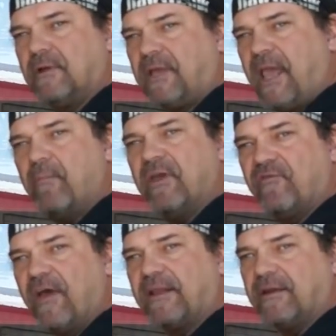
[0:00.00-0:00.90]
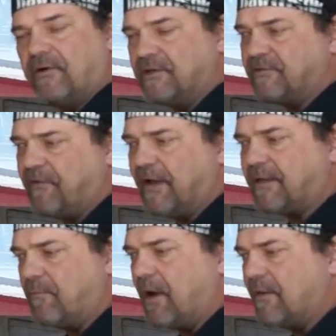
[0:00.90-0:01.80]
can be affected or is
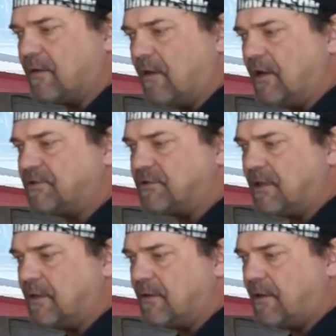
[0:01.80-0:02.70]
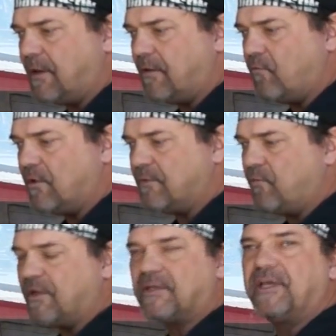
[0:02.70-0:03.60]
affected by the clutch and
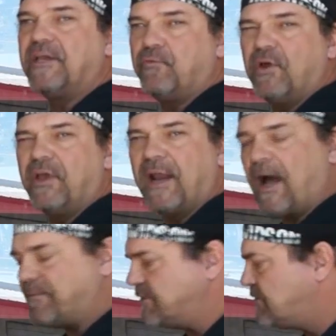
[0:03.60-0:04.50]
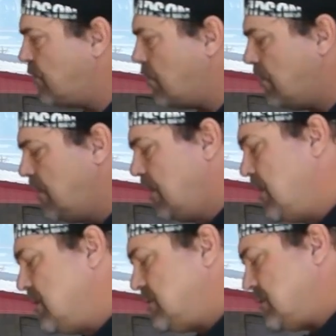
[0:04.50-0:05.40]
what you get options for. So
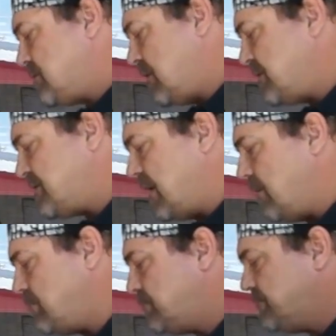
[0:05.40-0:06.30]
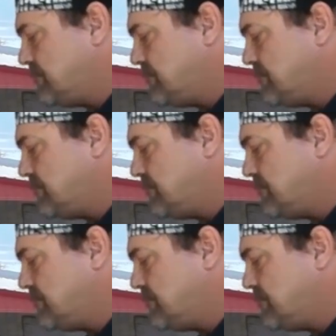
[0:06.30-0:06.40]
we'll start this up.